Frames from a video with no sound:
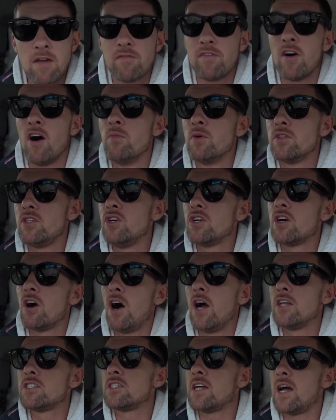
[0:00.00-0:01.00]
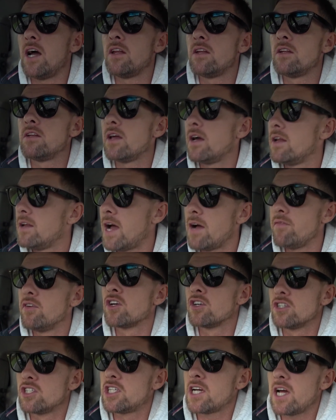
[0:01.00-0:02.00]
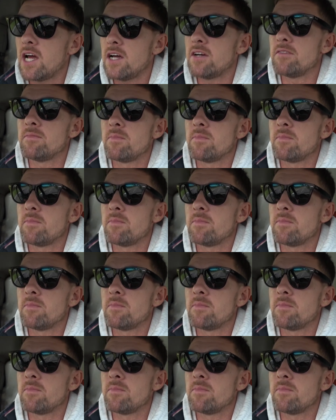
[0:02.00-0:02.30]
involved with you guys and, and, and have a good chat.